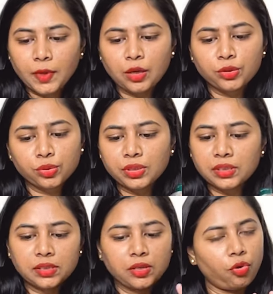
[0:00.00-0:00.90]
So this
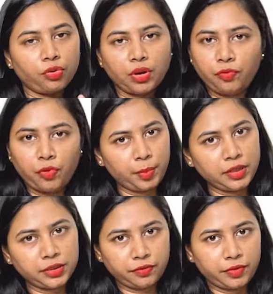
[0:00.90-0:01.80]
is the overall
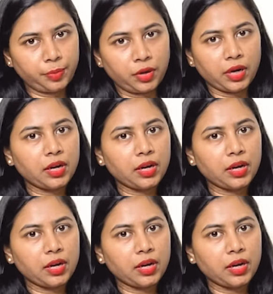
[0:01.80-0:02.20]
formulation of the product.